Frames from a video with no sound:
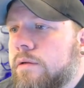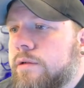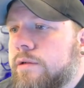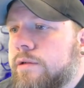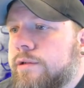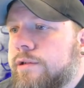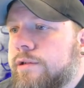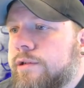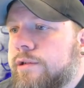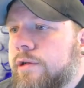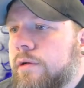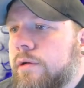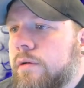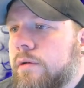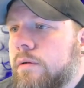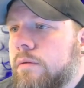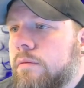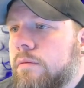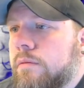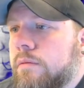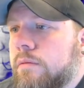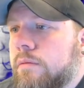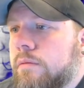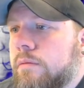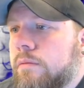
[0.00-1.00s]
so
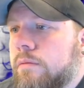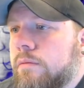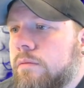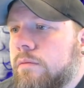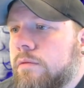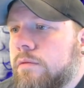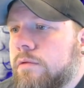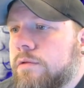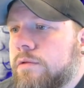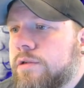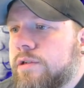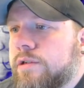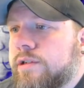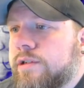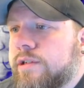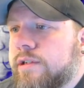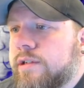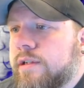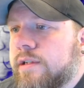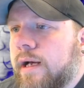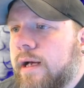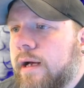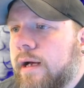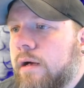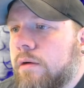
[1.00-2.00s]
we'll just
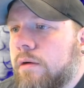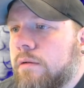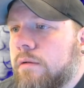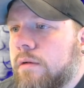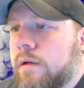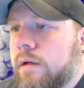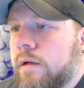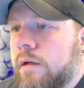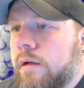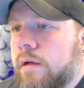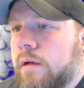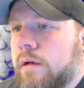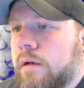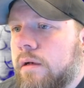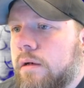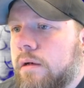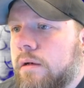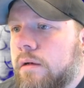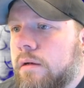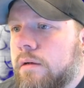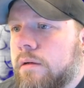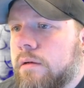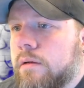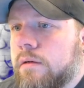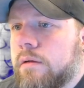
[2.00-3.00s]
tile onto
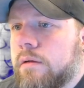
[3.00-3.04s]
here.